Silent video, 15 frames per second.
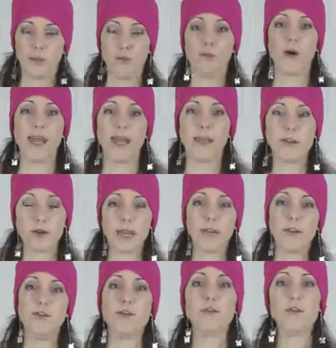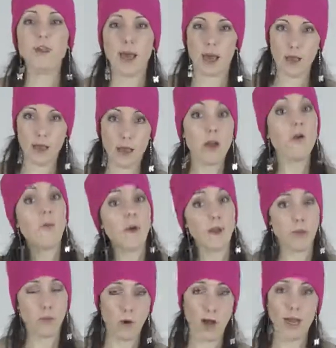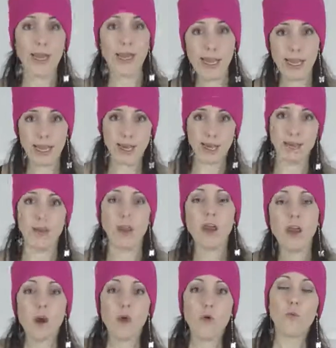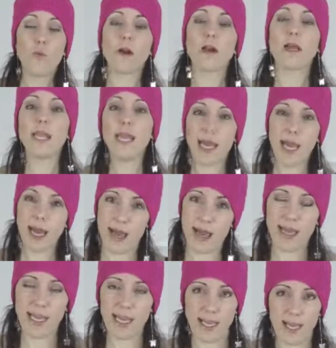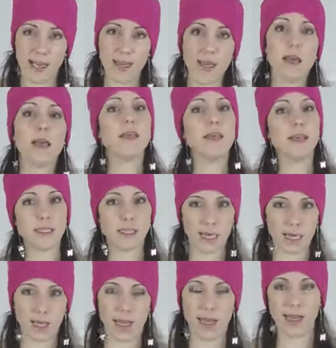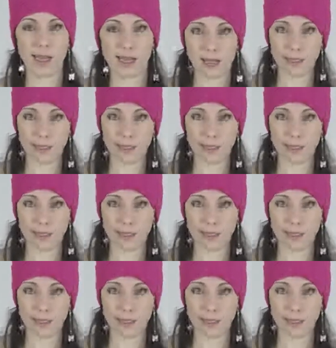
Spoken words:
when you can do that with one hand, we're gonna add in the second hand.